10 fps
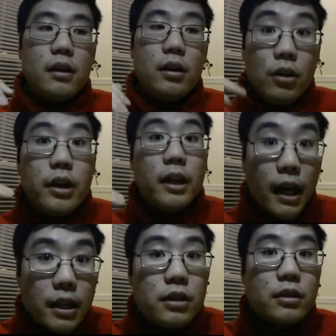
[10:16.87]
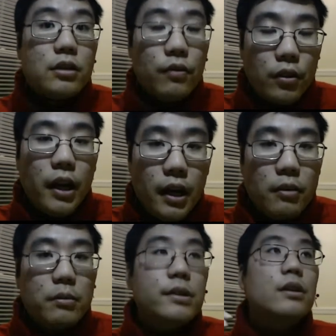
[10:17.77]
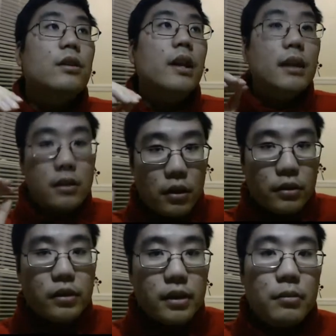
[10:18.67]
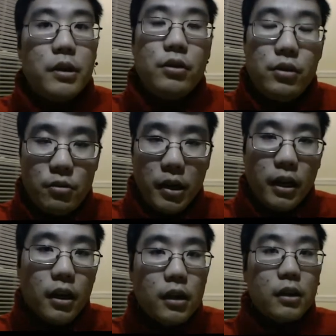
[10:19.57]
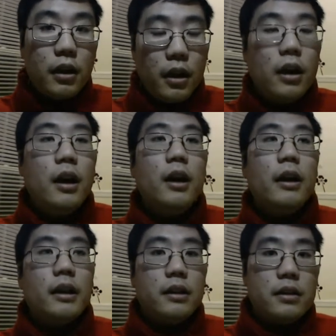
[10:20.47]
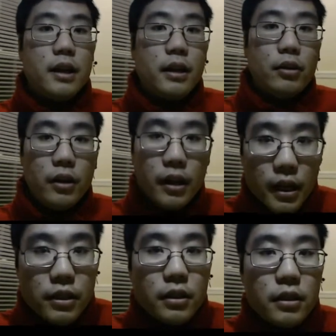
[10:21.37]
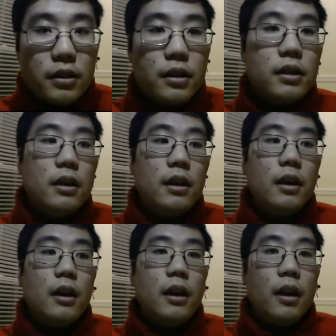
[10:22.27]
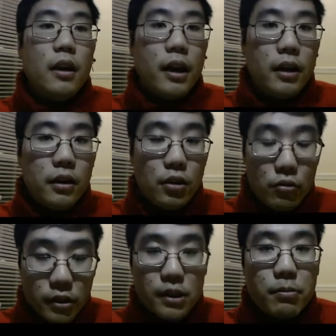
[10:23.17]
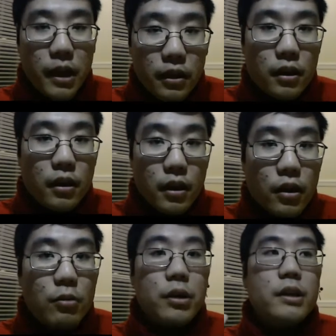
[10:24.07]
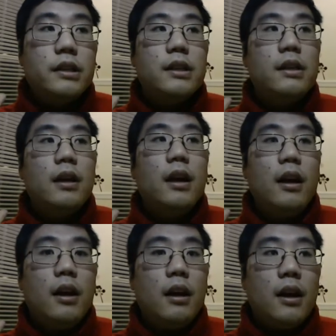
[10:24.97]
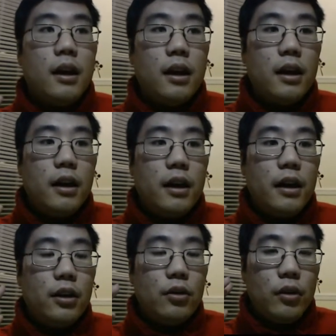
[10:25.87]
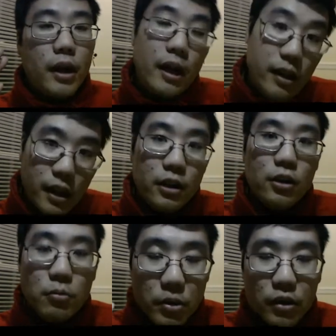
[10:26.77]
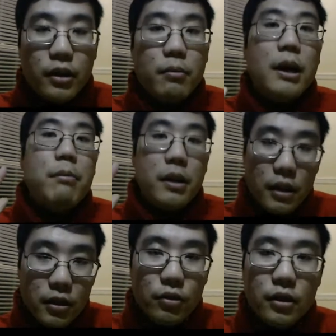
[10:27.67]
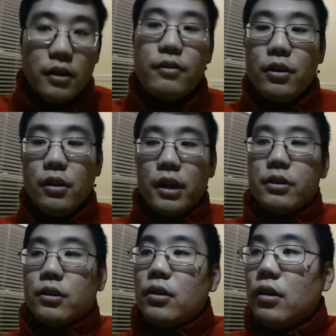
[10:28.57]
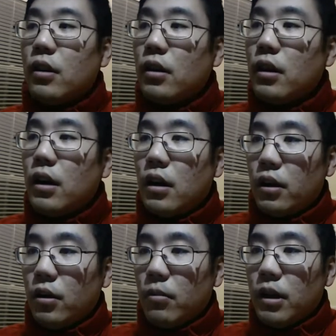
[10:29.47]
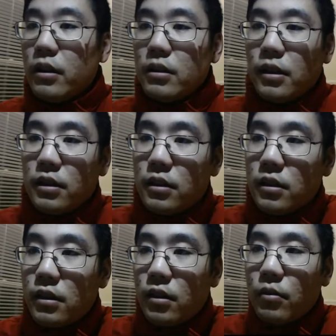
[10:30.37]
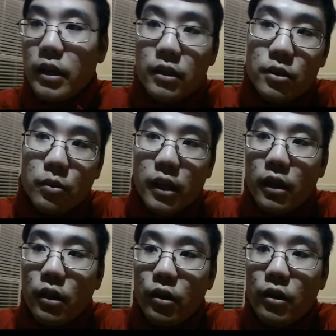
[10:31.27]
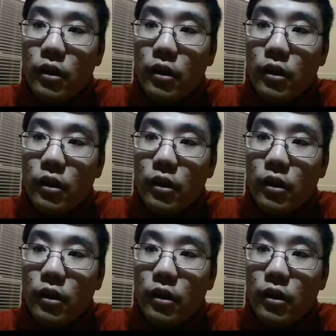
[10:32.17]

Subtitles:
good intentions for him. So that's also something you should make clear, is that your intention is good, then you respect the other person, and then you build them up, and then you deliver your logical argument. So let's see what else we can learn